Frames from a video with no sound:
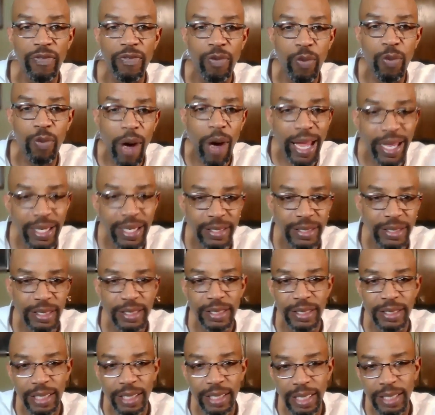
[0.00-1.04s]
white
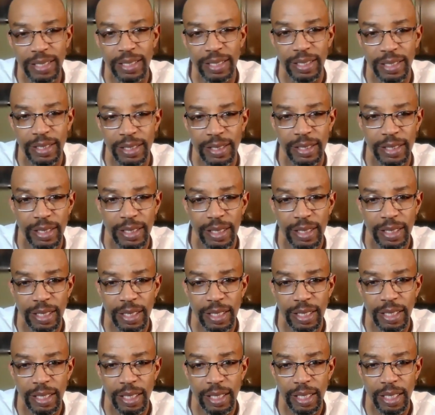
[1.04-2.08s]
Jesus
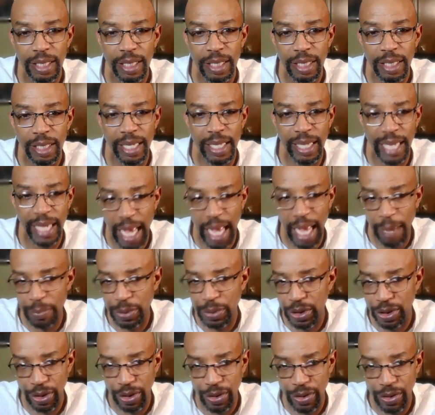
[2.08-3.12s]

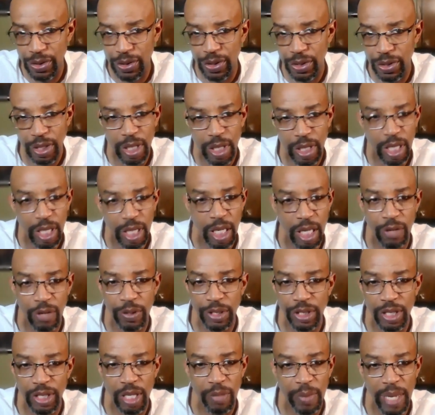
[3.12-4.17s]
captures a
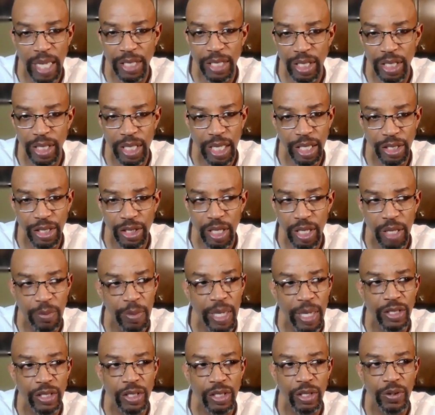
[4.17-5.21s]
Christian imagination and
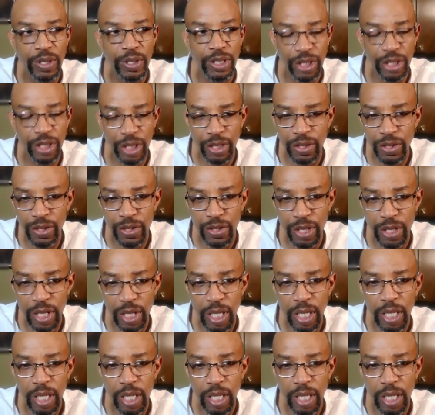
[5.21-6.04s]
makes Christians